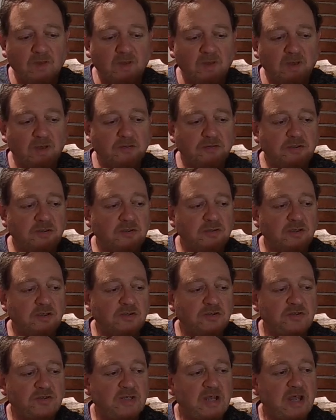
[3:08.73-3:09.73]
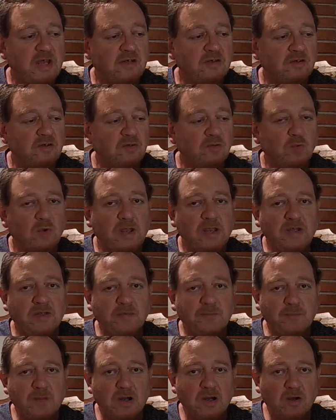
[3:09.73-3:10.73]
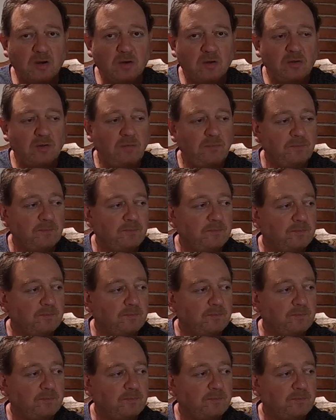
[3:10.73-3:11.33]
this is your standard weight barrel,